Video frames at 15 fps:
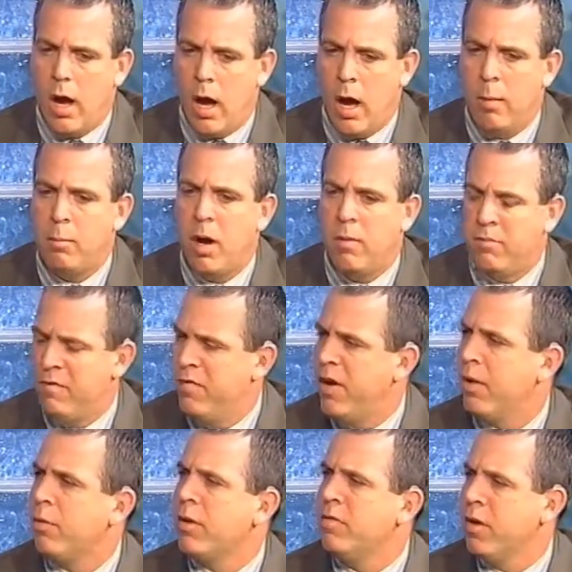I'm, I'm
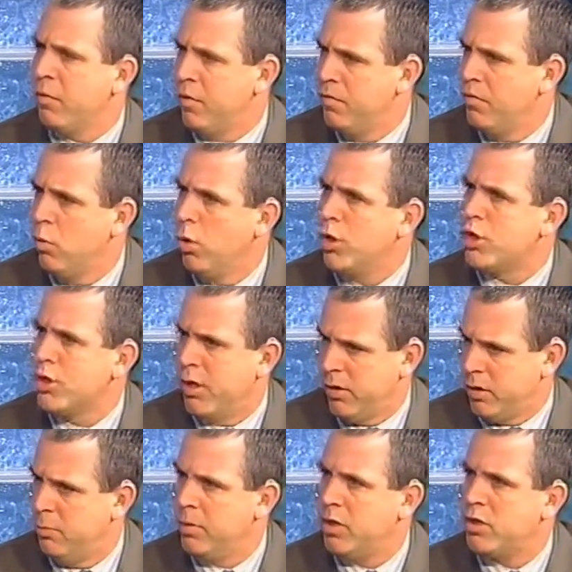very, very
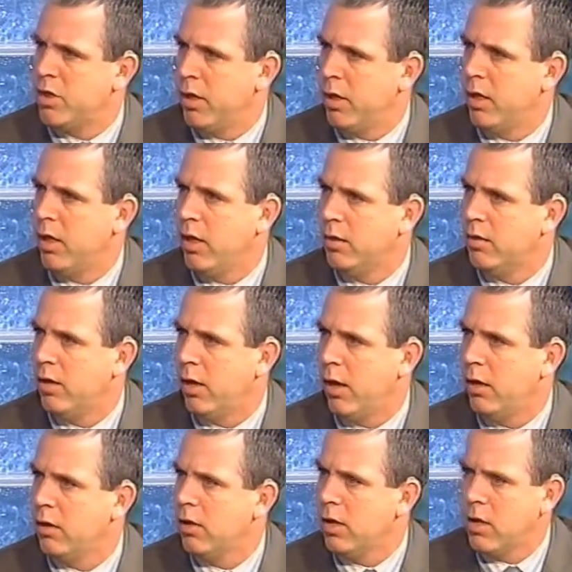fortunate to be sitting here
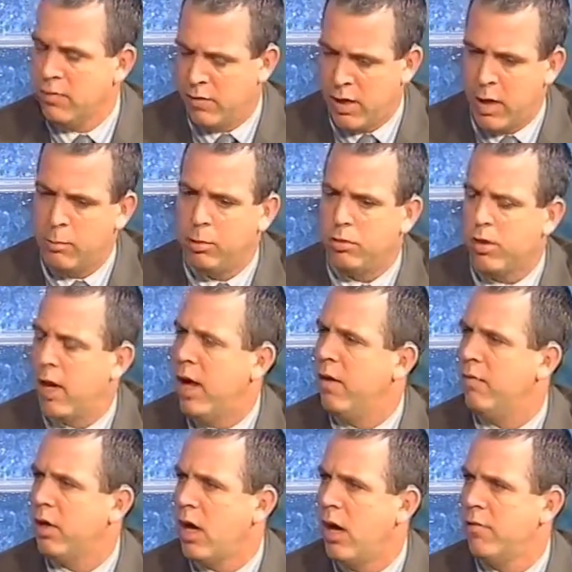today, even able to
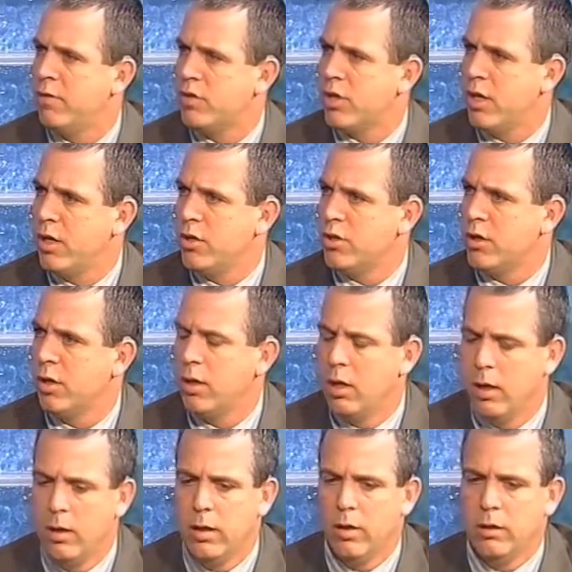have a conversation.
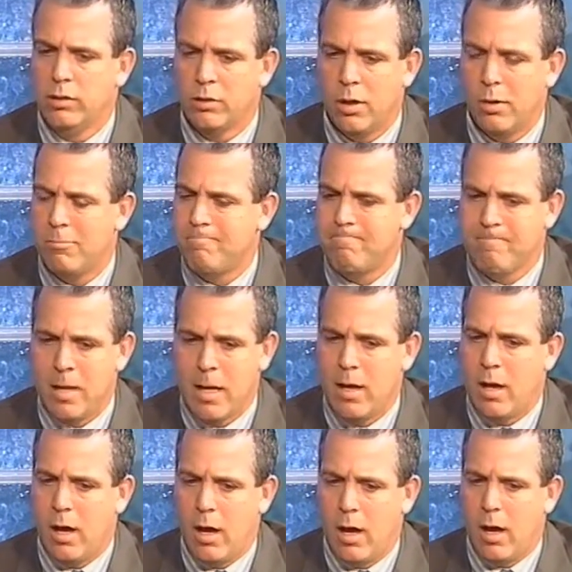So
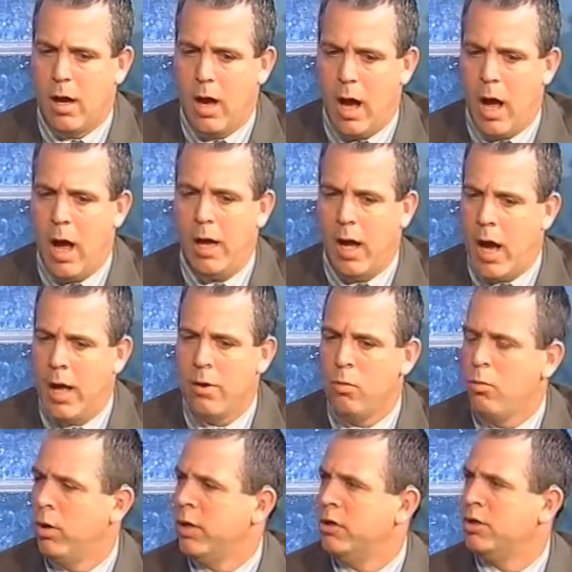I, I
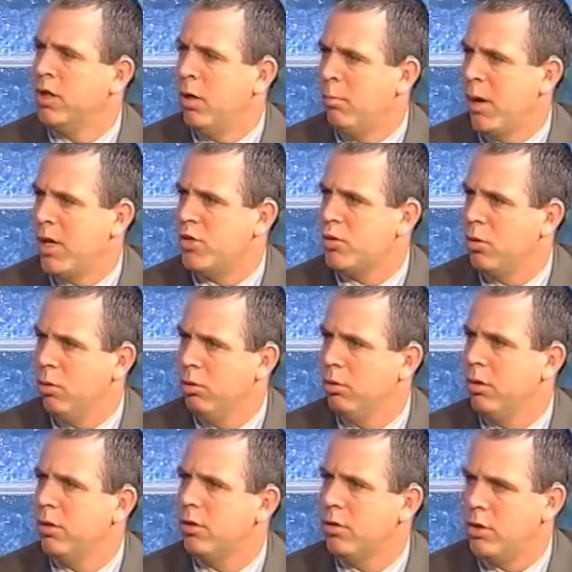don't want to sell my soul
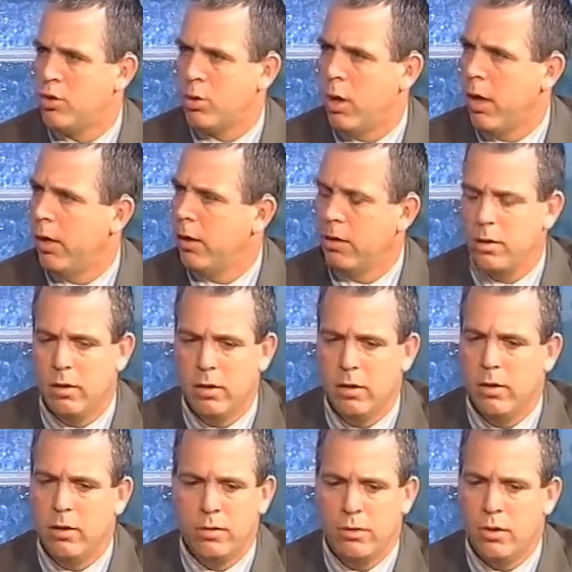to try
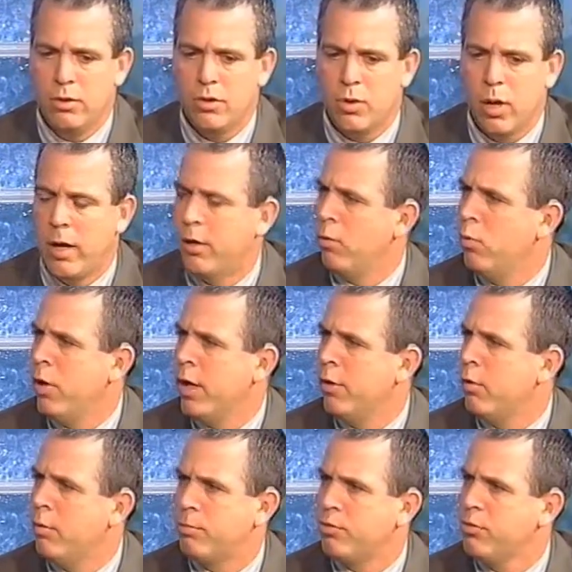yeah. to try okay. to
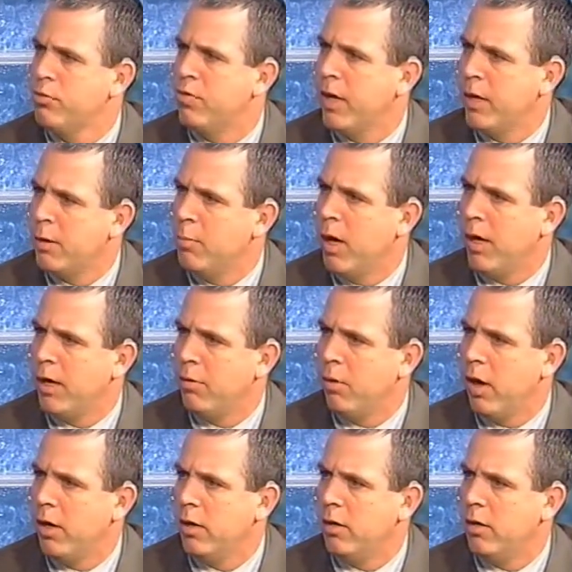win or prove anybody right.